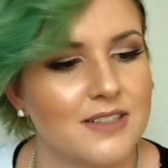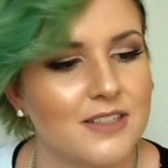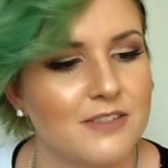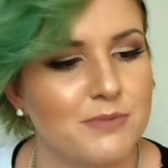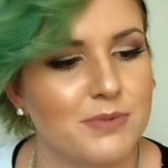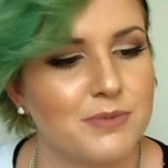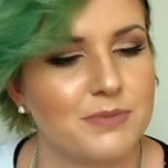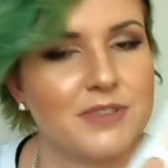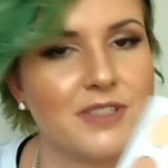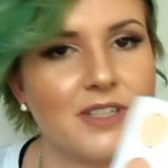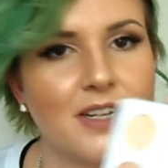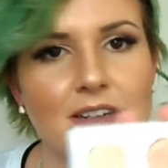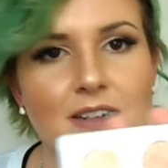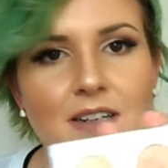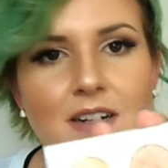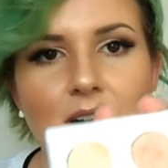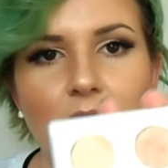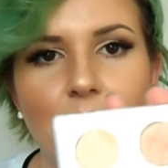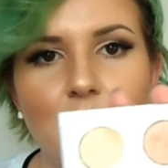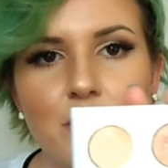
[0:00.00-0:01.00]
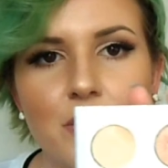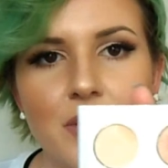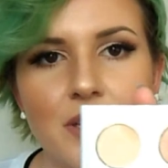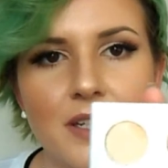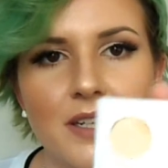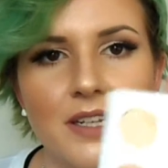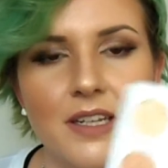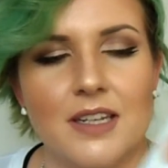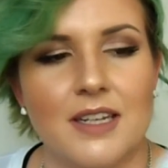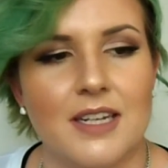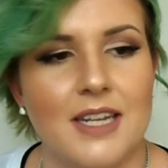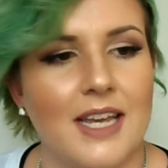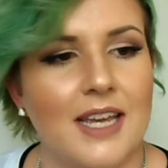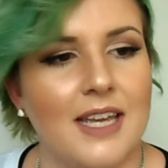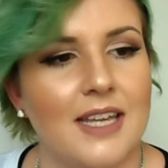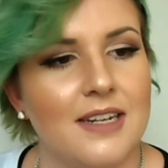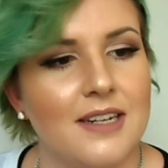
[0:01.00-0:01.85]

because I've dug a hole in it